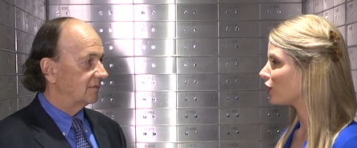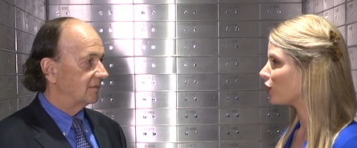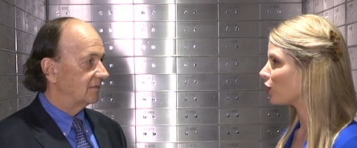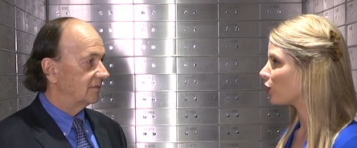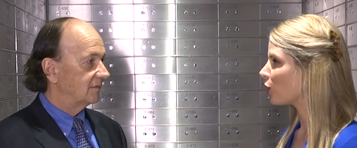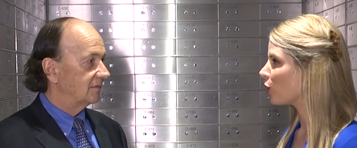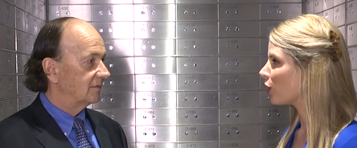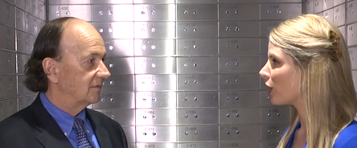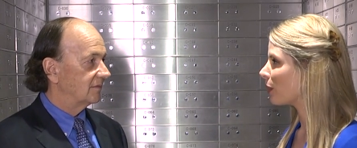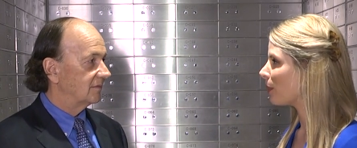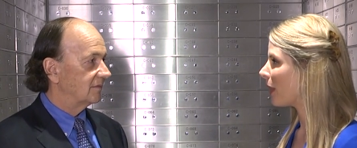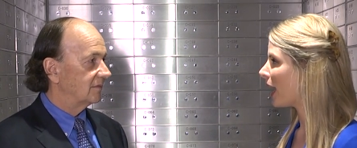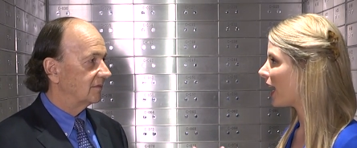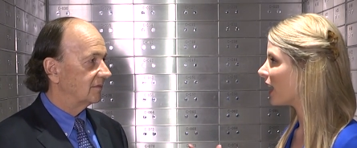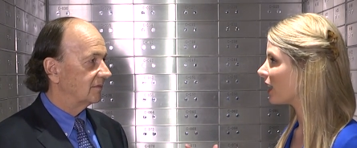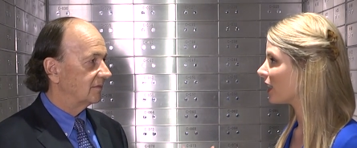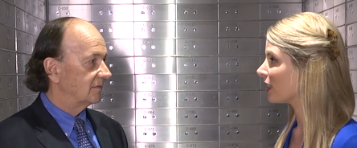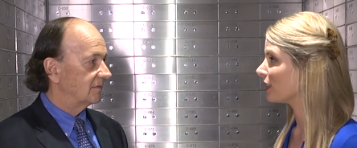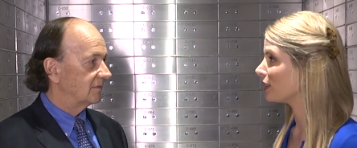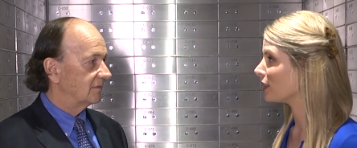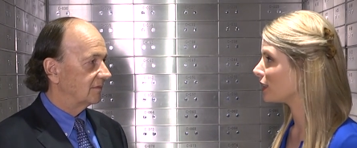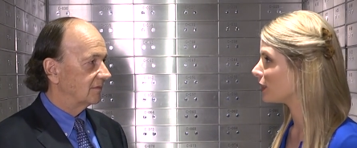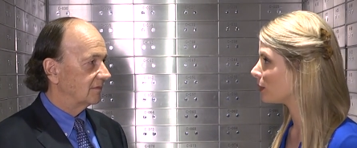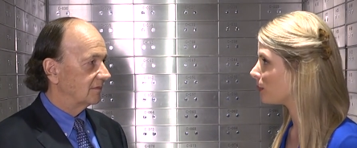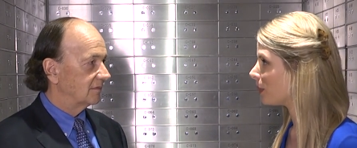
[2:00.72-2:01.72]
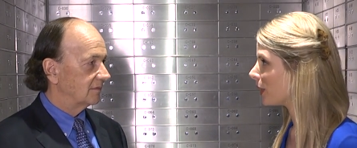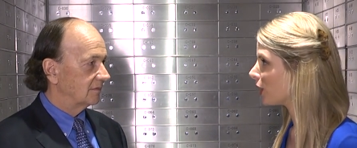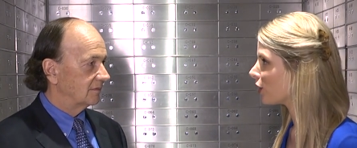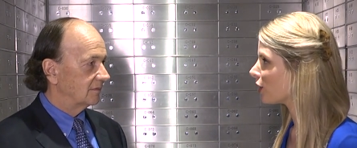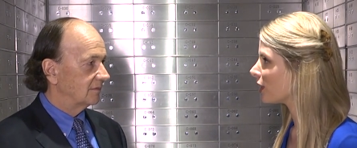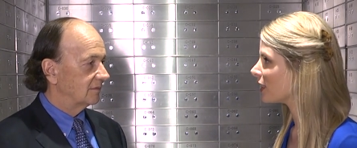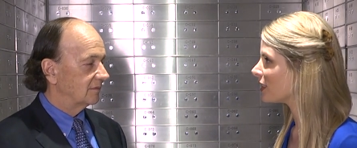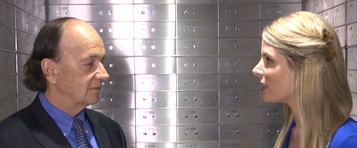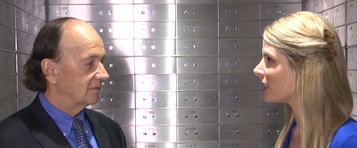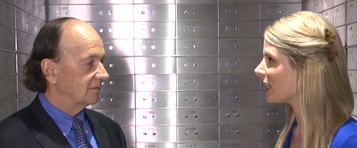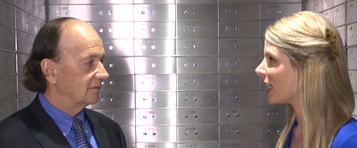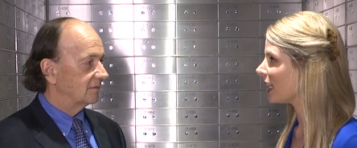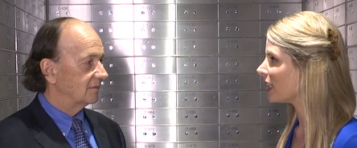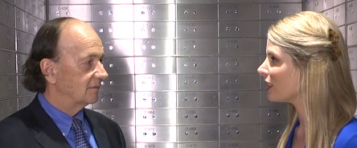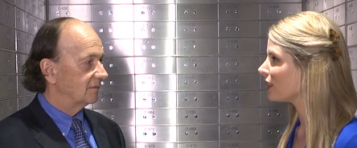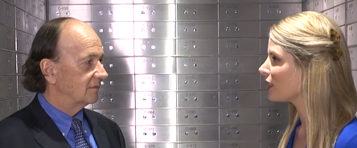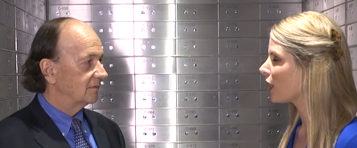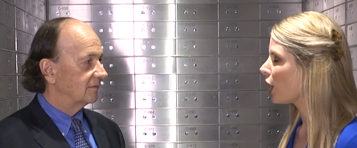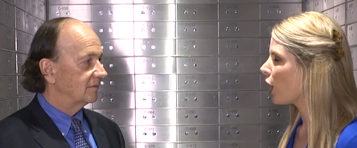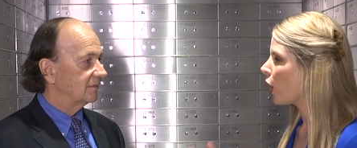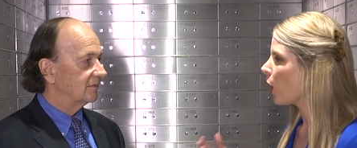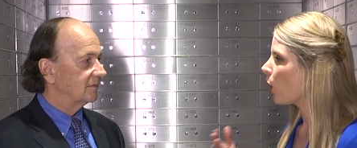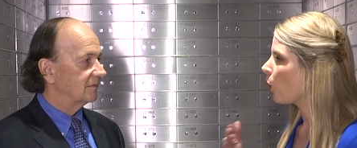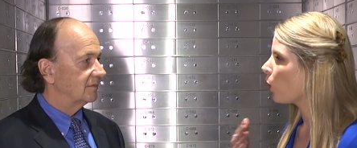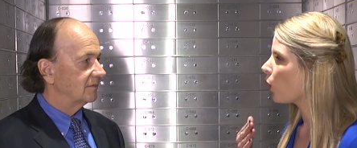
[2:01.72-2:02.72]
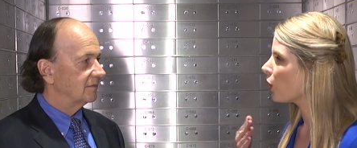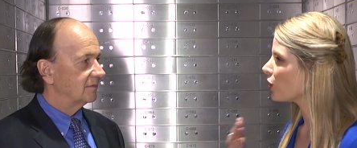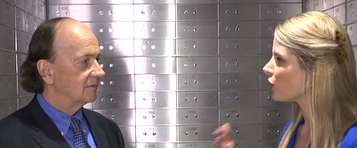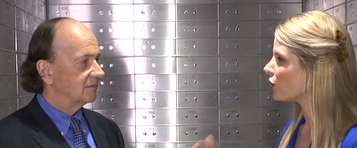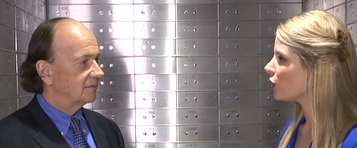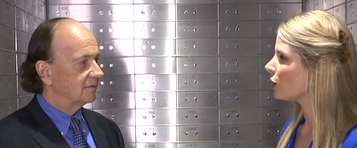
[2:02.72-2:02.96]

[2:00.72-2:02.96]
Speaker 1: to talk about conspiracies, what